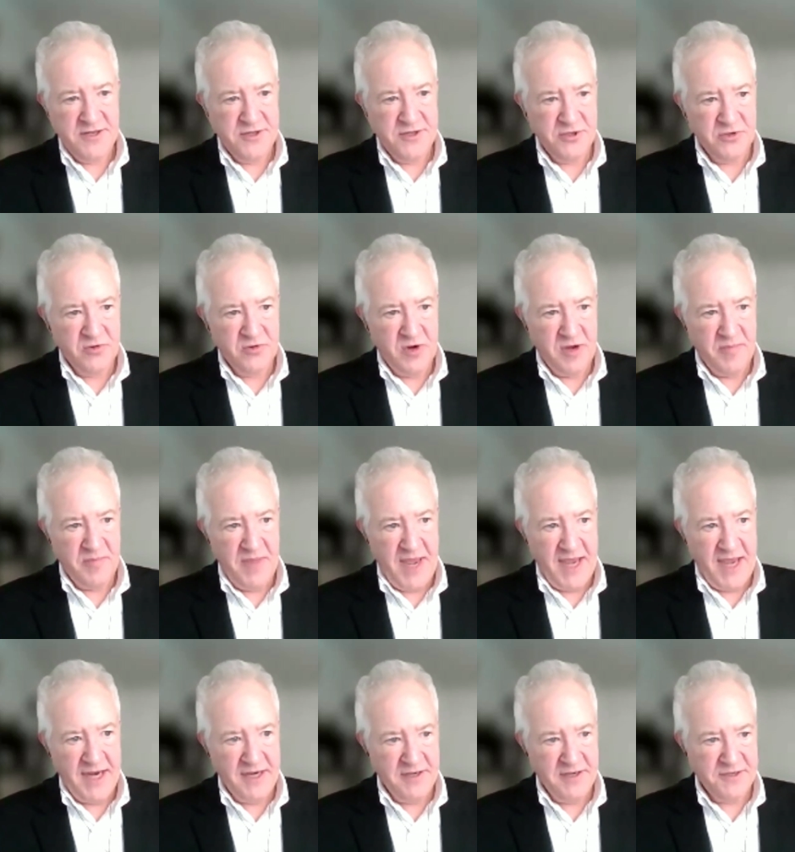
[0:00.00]
to um,
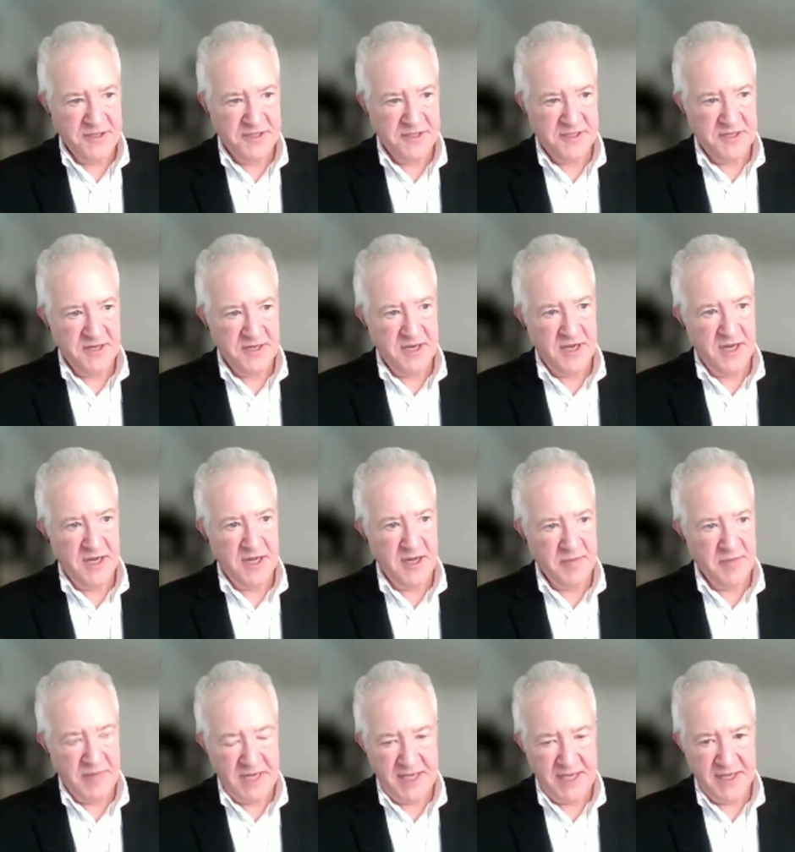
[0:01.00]
Agnes
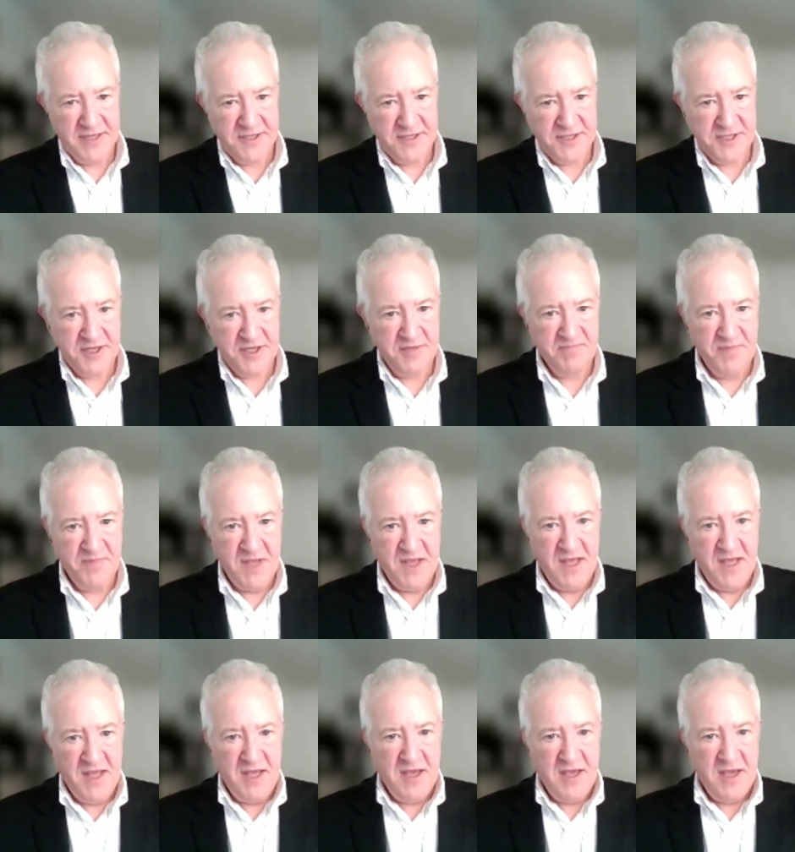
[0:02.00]
uh, Mackenzie,
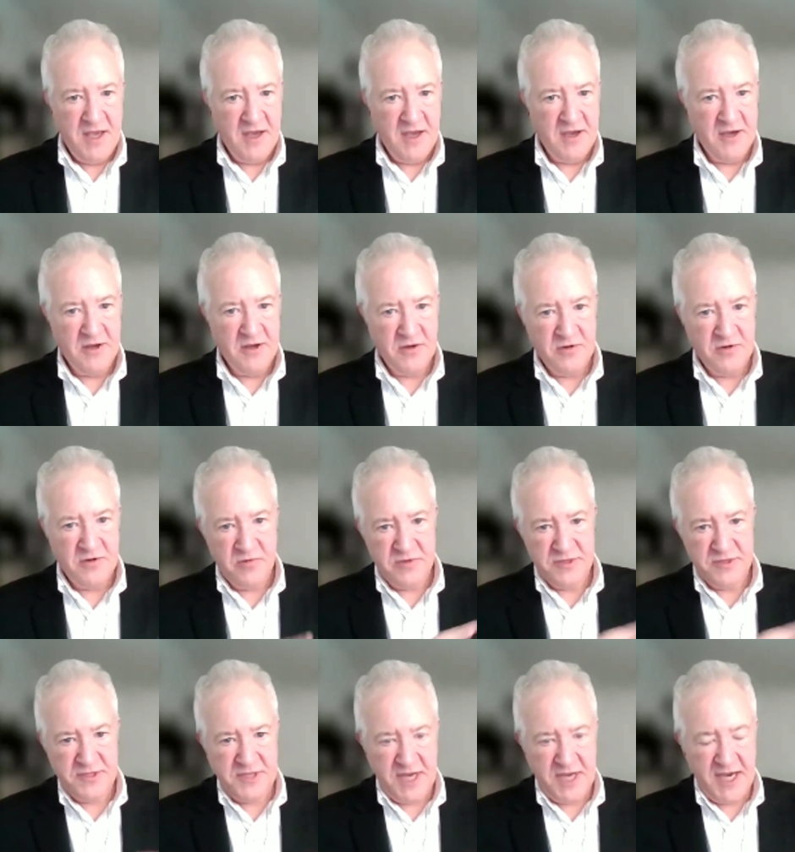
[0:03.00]
uh, who
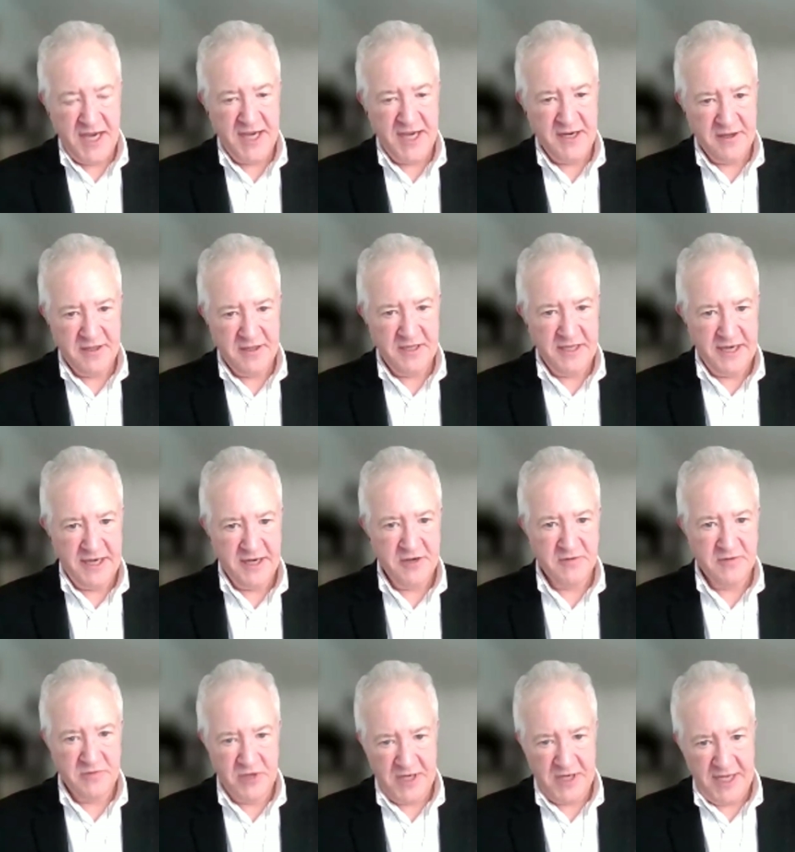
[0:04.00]
was died on the
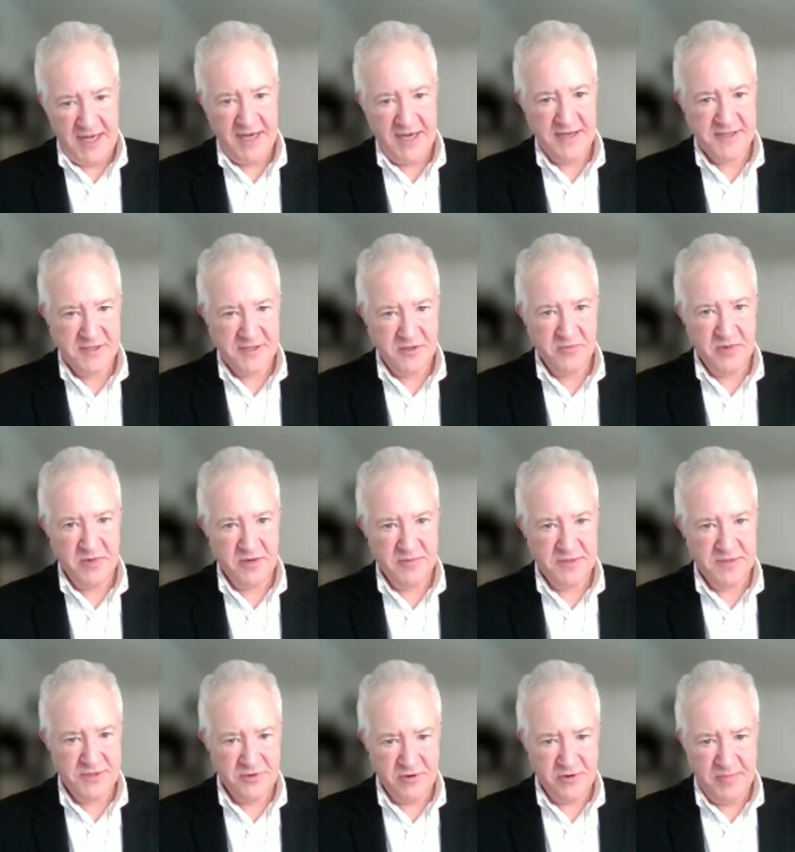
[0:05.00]
Landover Castle when
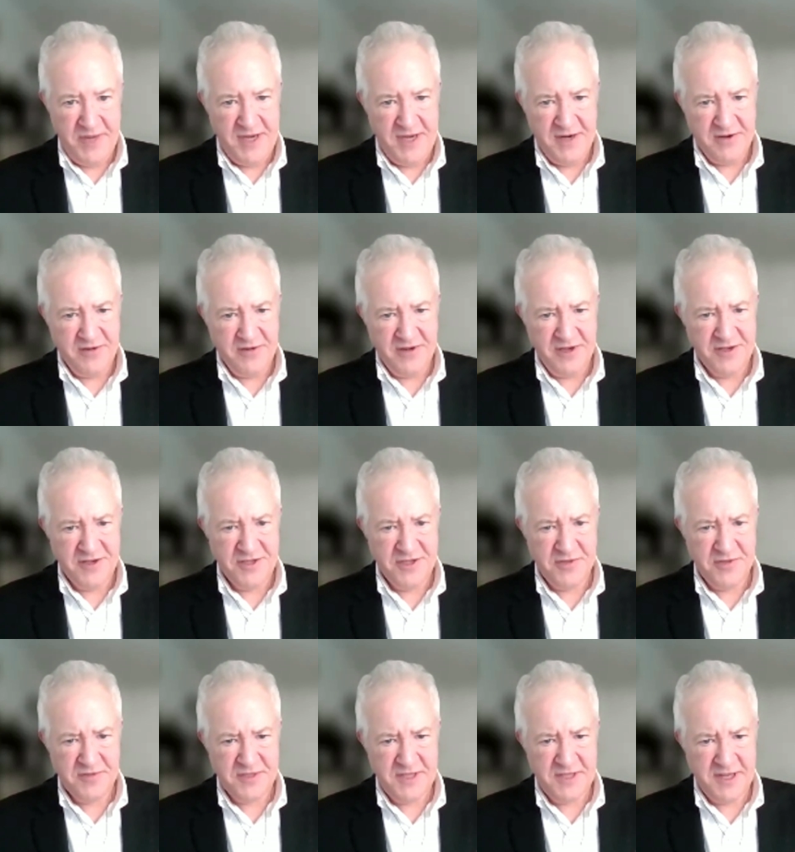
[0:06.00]
it was torpedoed.
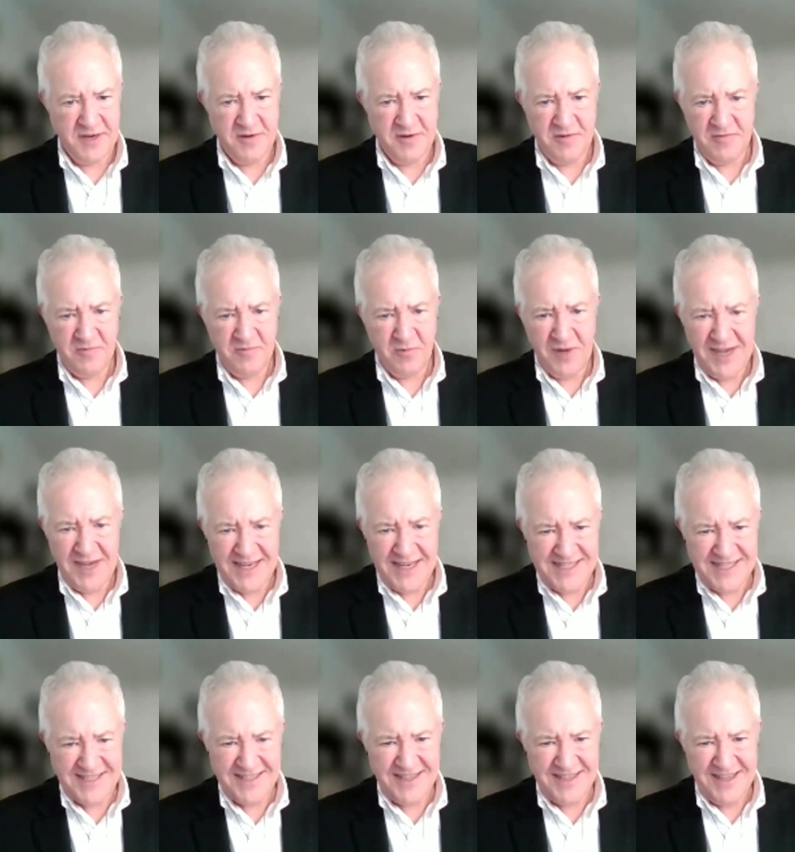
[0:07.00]
She was like,
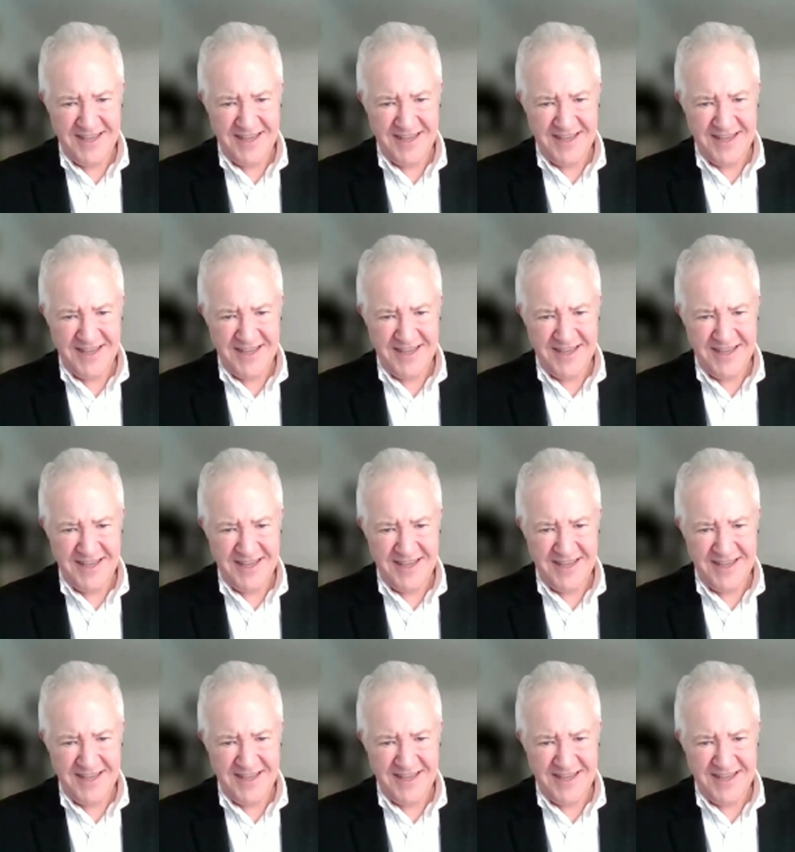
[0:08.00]
"What?